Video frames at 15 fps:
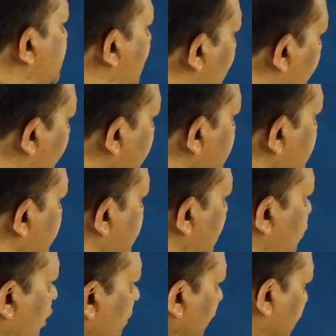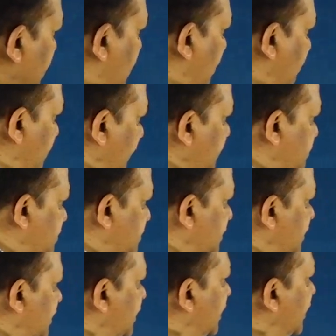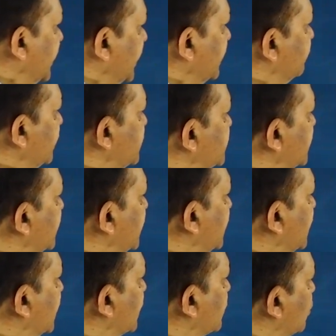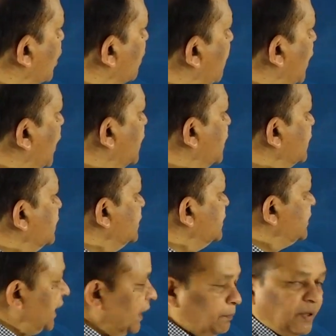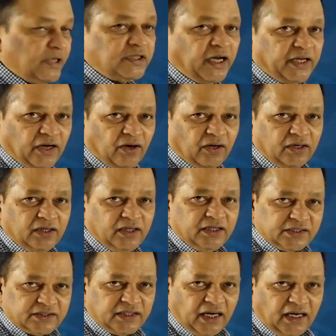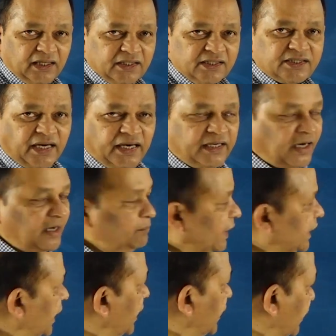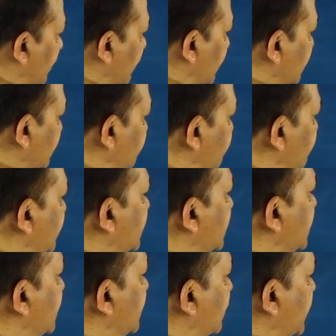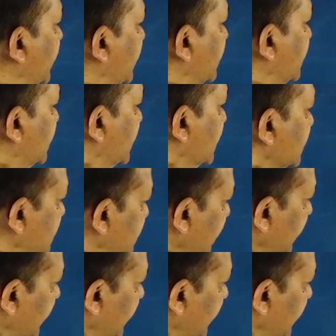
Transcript: complex, it is a cobalt complex in which cobalt 3 plus ion is the central metal ion. Okay. This is a